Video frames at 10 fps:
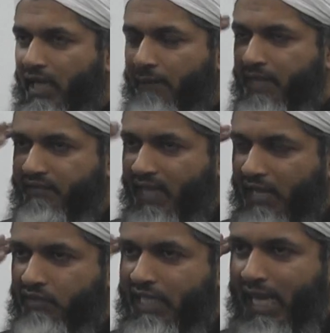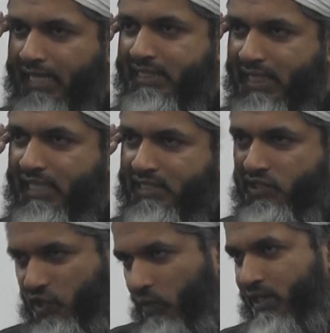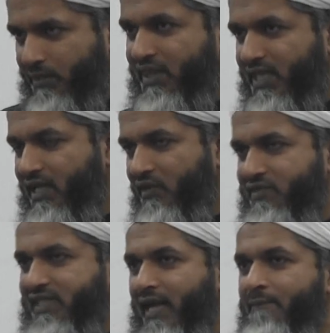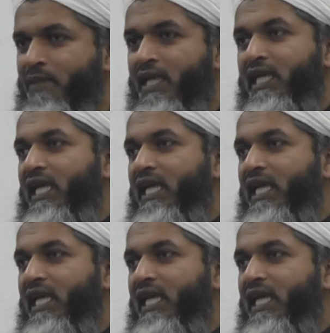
I mean, if they really had intelligence, you know what they'd be thinking of, is that